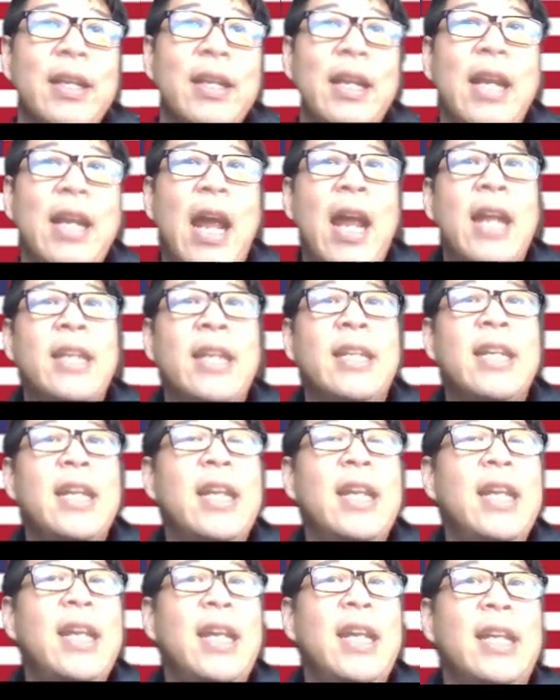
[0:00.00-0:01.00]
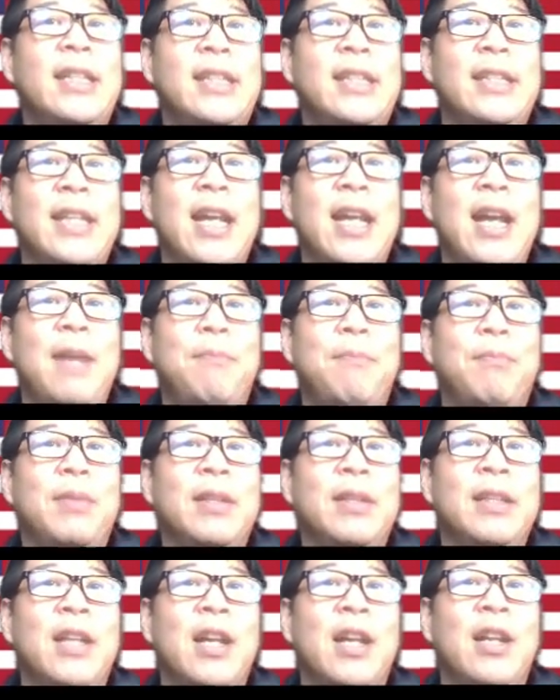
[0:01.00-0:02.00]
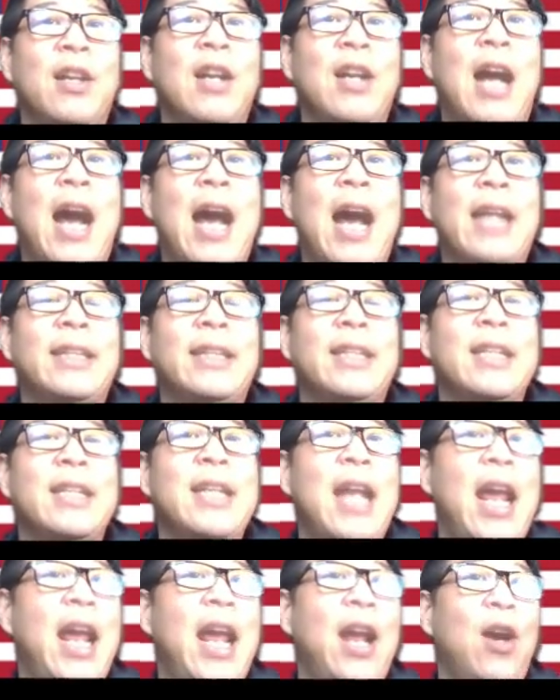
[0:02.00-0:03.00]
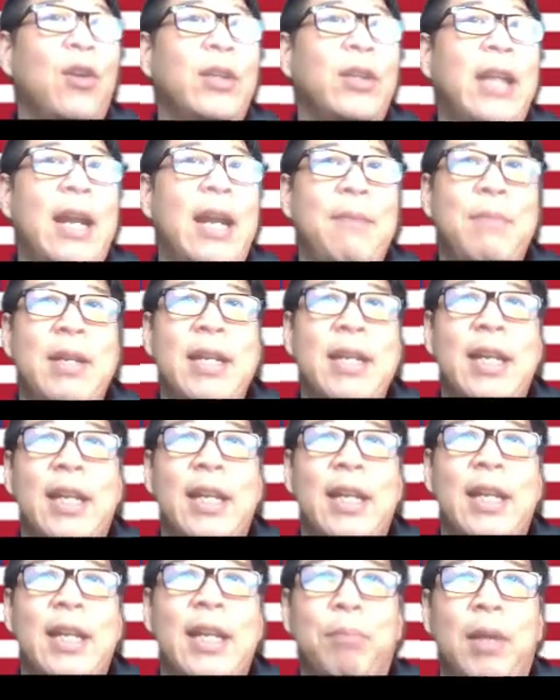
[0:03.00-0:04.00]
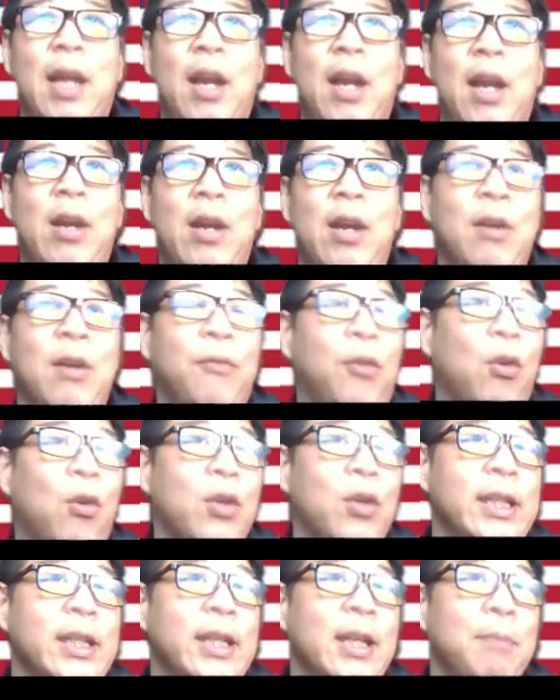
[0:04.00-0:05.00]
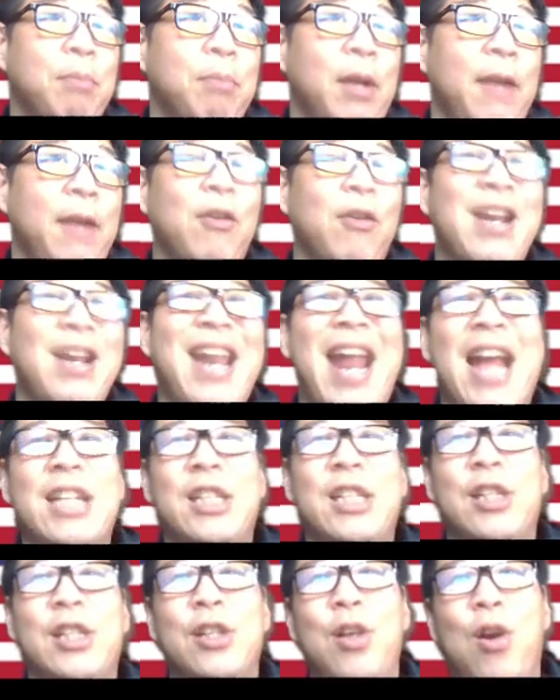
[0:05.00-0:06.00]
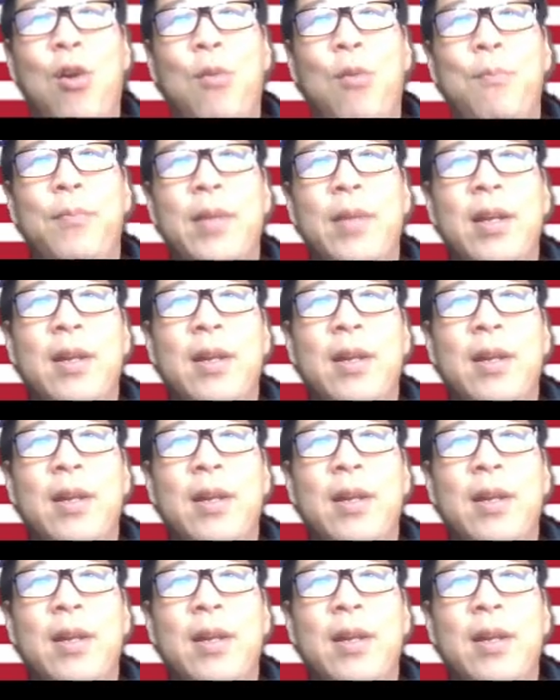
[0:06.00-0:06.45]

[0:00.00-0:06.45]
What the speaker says: And this, yep, another Ateneo de Manila player. And of course, he did play for National,